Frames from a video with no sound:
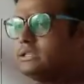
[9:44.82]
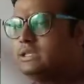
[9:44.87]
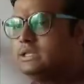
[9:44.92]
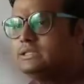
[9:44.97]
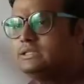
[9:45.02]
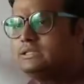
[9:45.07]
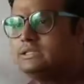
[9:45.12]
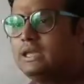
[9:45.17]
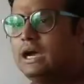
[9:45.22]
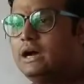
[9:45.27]

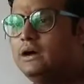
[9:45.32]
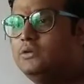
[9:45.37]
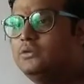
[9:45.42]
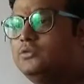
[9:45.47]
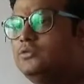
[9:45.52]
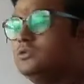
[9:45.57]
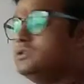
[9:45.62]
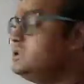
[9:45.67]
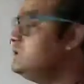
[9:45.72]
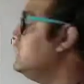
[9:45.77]
and
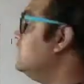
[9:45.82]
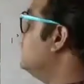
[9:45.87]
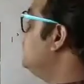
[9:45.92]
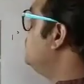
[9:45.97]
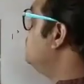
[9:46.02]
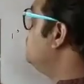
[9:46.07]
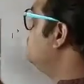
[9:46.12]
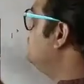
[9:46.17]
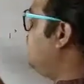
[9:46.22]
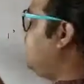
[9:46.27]

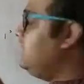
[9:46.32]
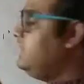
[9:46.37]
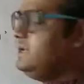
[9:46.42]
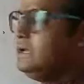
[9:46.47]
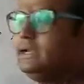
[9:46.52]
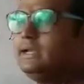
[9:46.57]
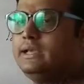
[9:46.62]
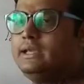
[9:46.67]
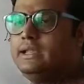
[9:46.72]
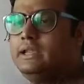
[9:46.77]
south to
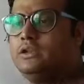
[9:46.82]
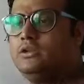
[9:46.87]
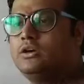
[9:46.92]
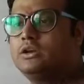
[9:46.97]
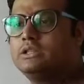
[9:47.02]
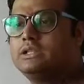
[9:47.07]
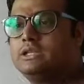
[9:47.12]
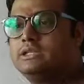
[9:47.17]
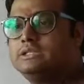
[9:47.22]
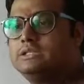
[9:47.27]
90 degree
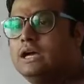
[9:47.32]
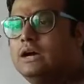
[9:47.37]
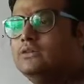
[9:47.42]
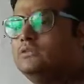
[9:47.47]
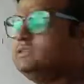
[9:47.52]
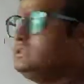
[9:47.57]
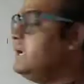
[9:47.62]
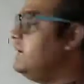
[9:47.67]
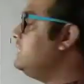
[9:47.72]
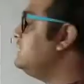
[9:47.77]
north and south. That